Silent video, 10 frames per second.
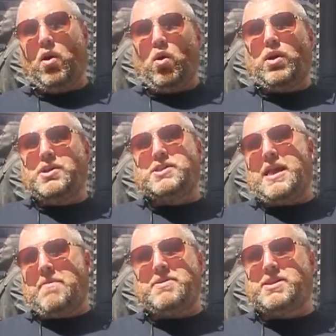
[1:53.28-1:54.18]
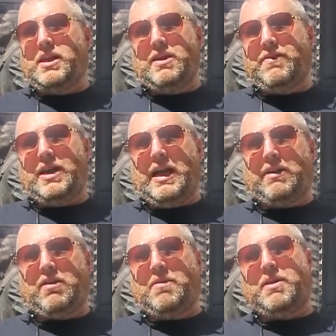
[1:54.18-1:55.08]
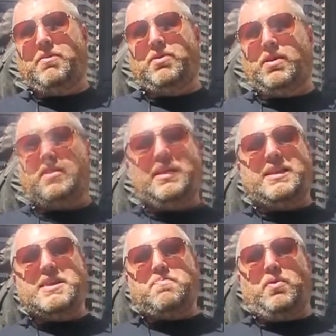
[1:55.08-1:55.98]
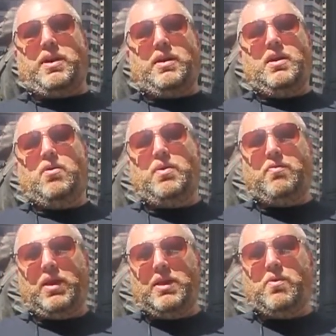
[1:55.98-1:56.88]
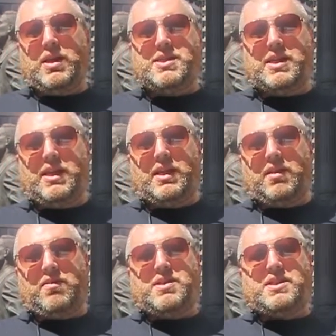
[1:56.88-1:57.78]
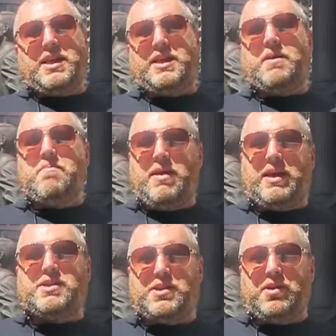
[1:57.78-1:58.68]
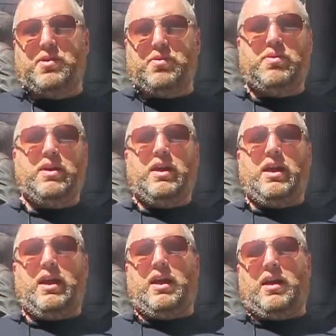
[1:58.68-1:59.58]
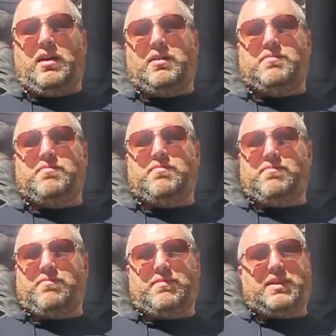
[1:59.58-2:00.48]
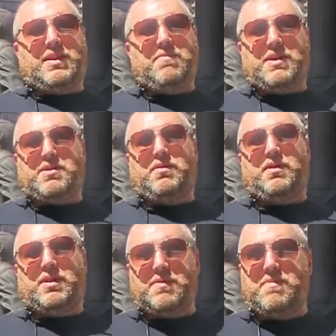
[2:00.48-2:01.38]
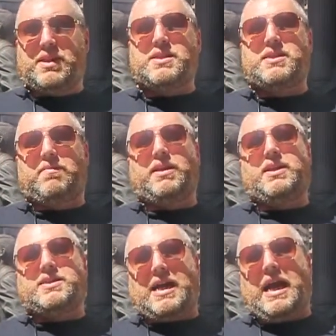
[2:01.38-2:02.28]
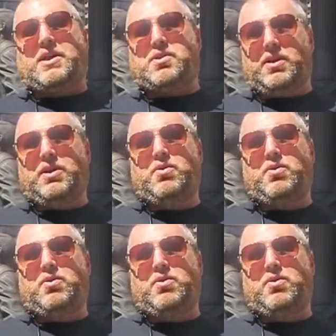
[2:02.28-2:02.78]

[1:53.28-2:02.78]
or just happens to live in a high crime neighborhood. I think at this point, we really want to see, you know, the city commit to uh, um, commit to it, commit to something that is actually